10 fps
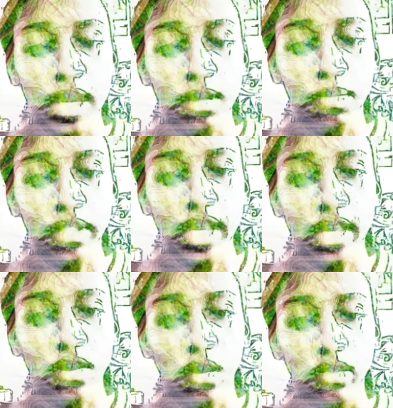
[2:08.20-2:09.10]
a
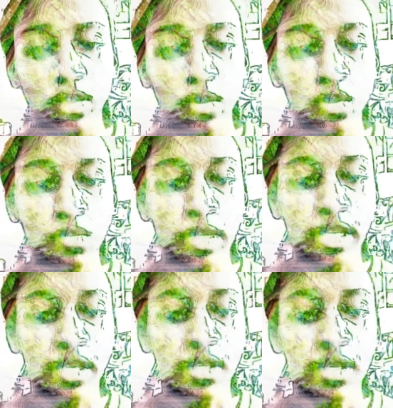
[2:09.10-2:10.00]
play called Social
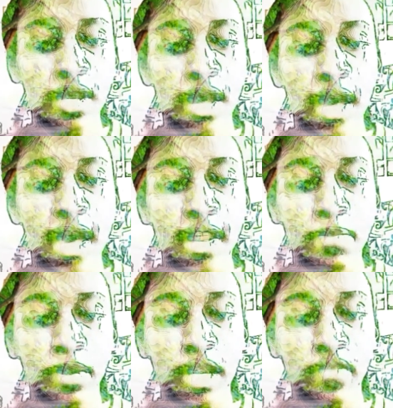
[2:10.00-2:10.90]
Media, and he
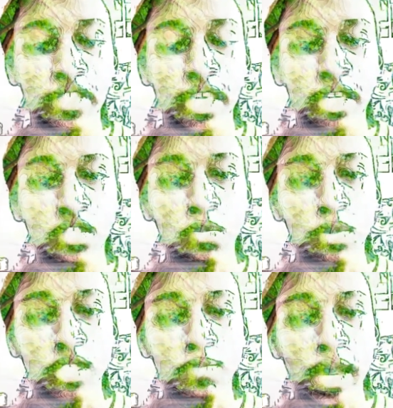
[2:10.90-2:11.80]
put everything into
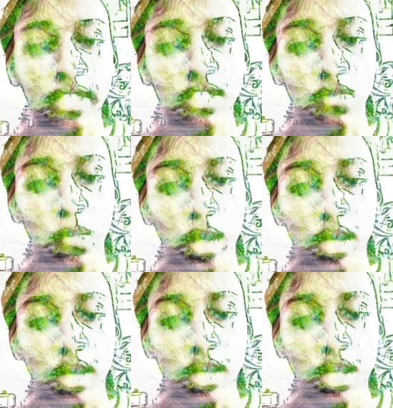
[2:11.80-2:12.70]
perspective
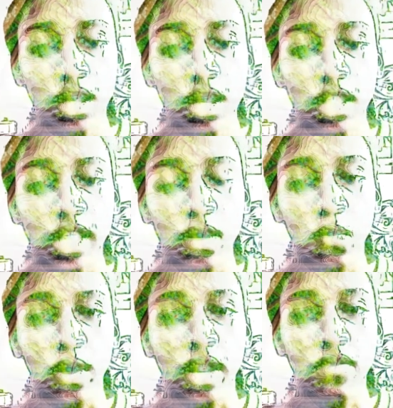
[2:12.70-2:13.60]
where, like,
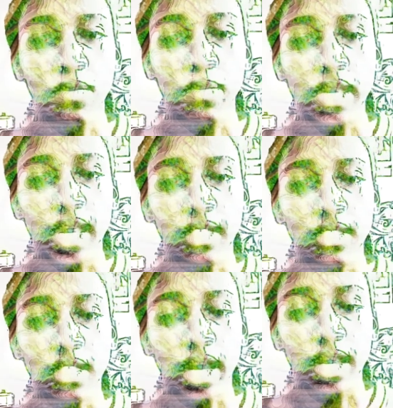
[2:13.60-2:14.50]
whatever
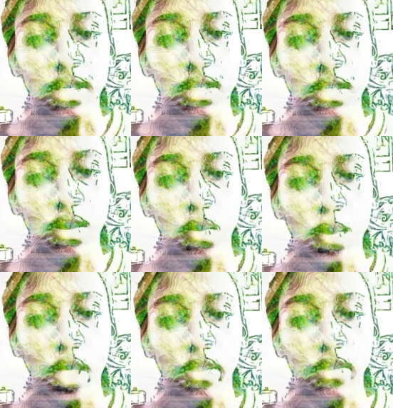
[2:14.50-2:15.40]
beings like,
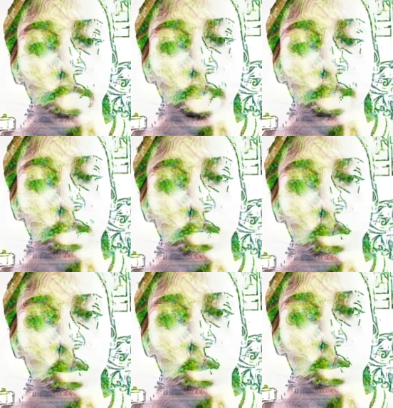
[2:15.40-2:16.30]
whether they
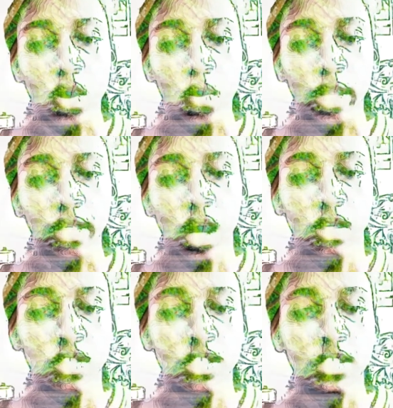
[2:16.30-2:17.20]
know it
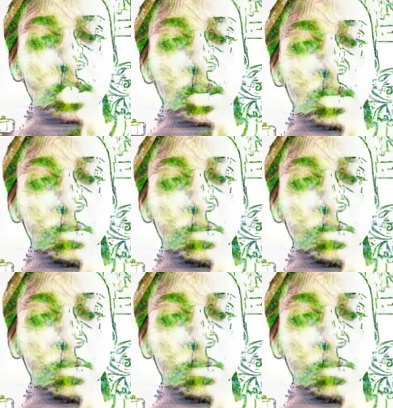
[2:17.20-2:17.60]
consciously,